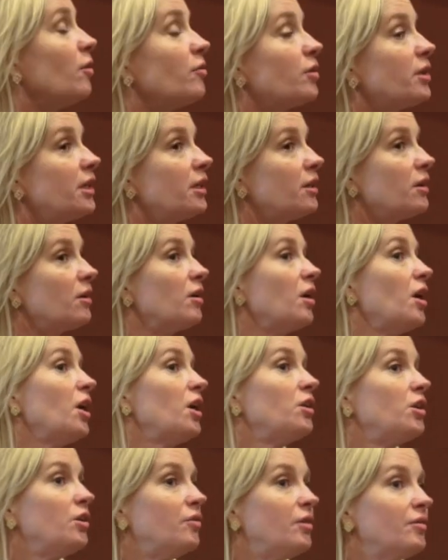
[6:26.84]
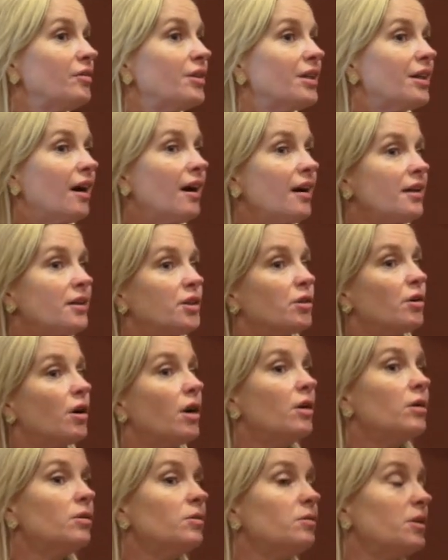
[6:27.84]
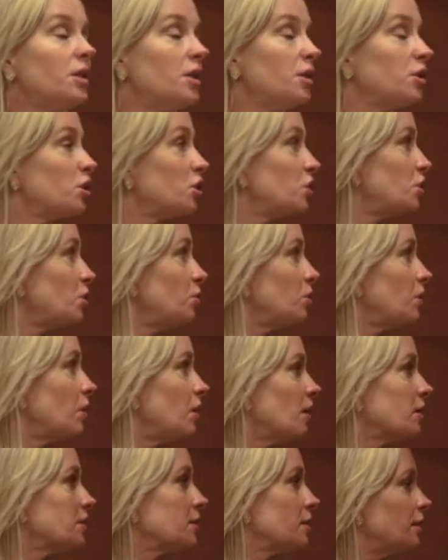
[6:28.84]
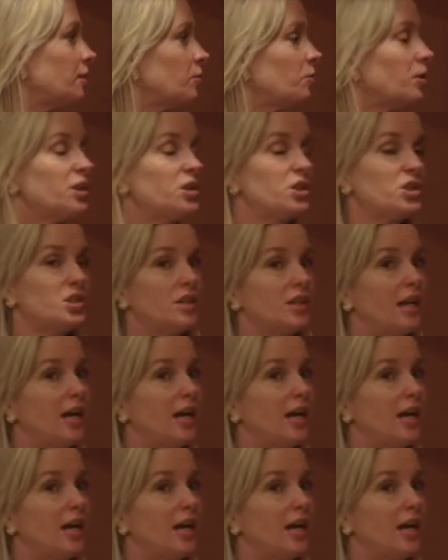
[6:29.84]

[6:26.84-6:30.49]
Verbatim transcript: over here, you've even got your own shoe closet, which